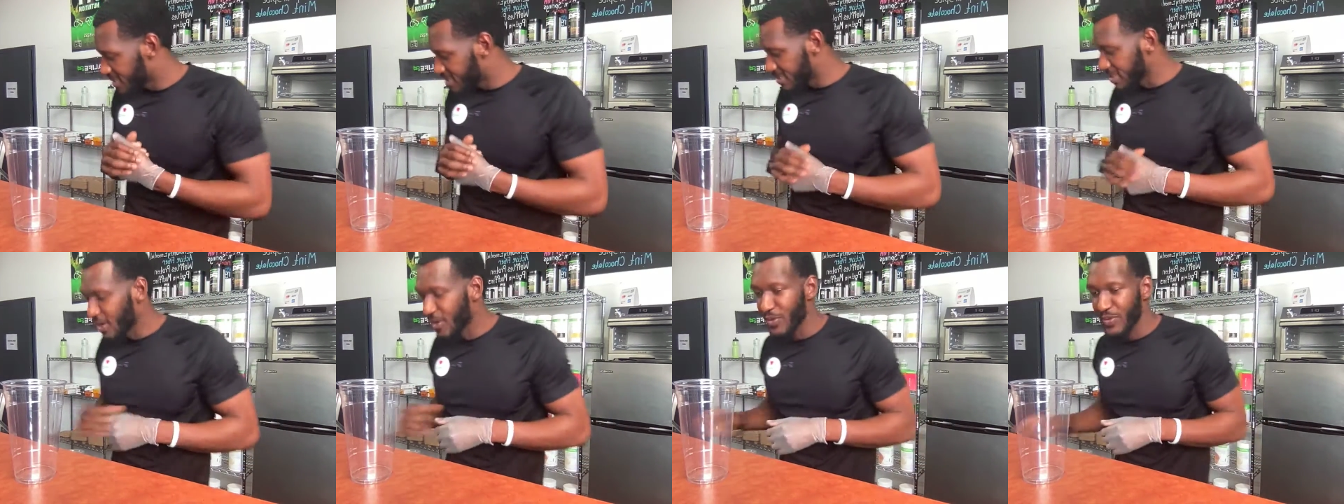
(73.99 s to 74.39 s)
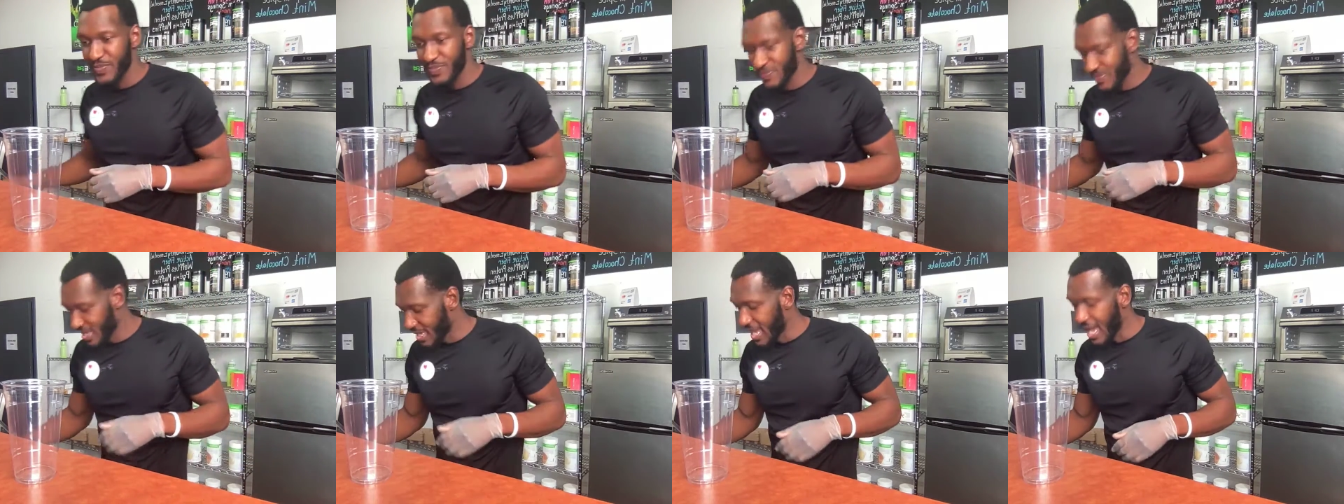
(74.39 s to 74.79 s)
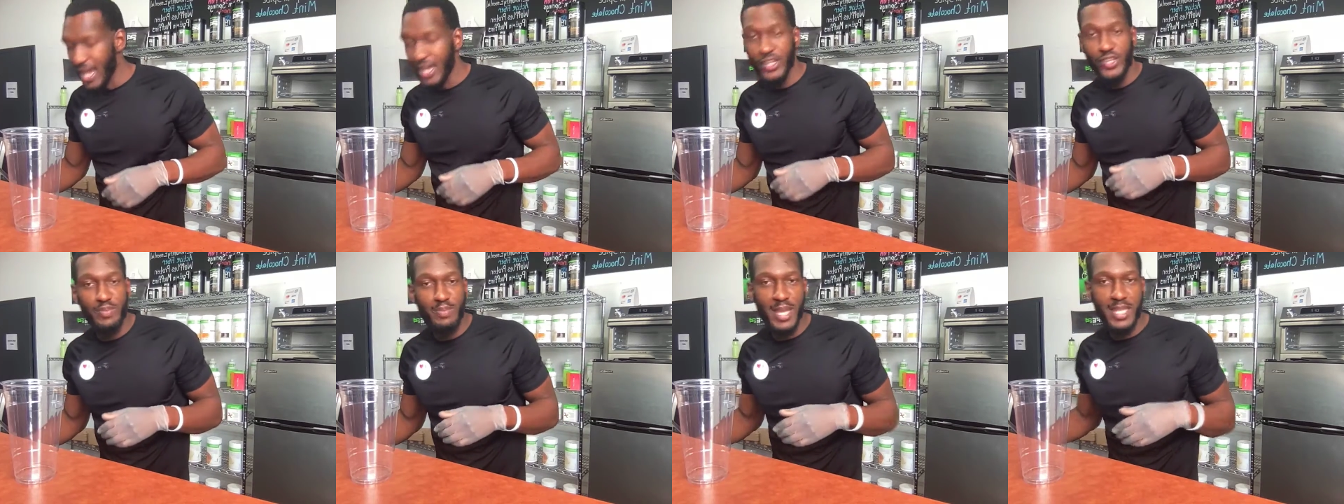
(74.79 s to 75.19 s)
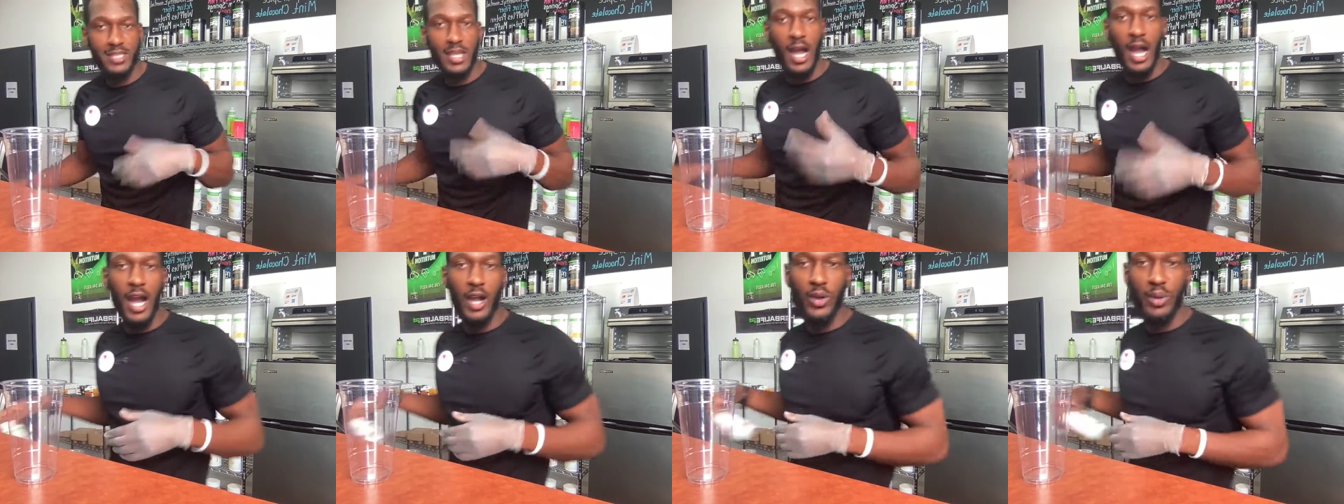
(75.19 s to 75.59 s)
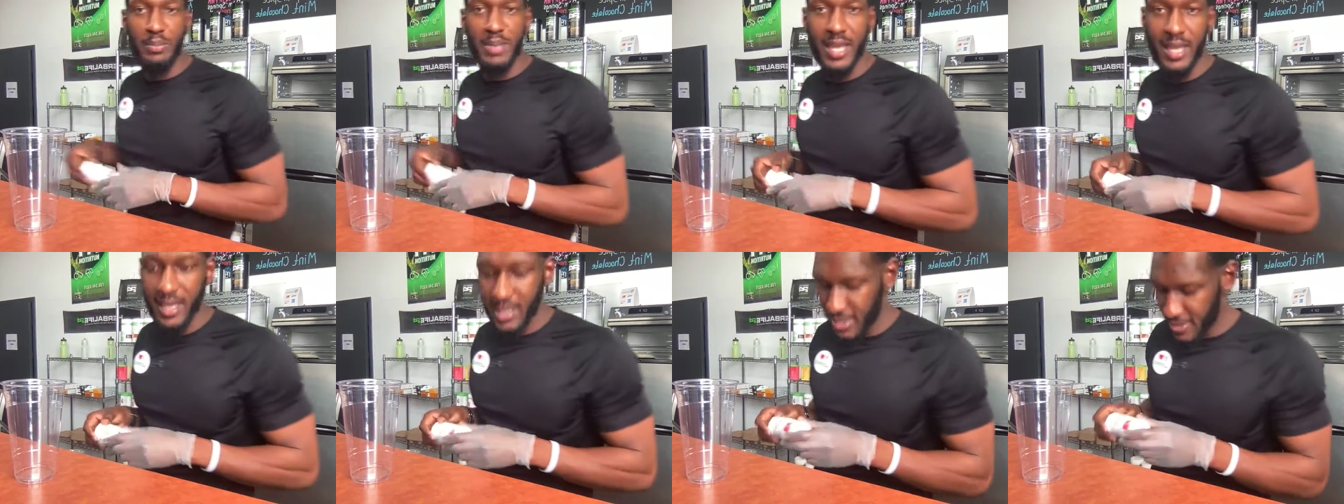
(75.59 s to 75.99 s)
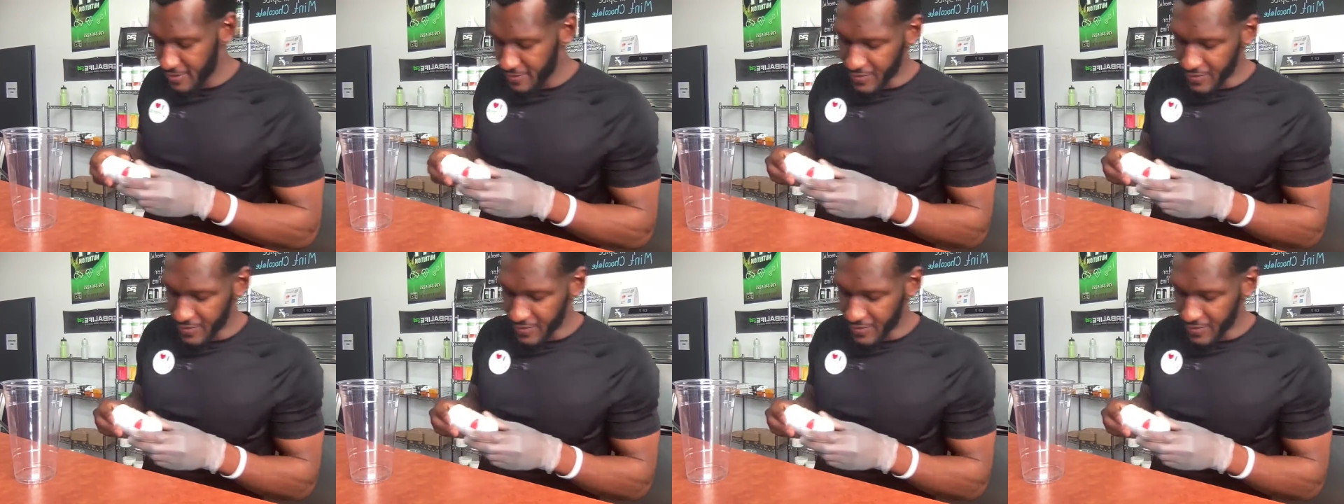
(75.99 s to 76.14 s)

So how do you make the Aquaman?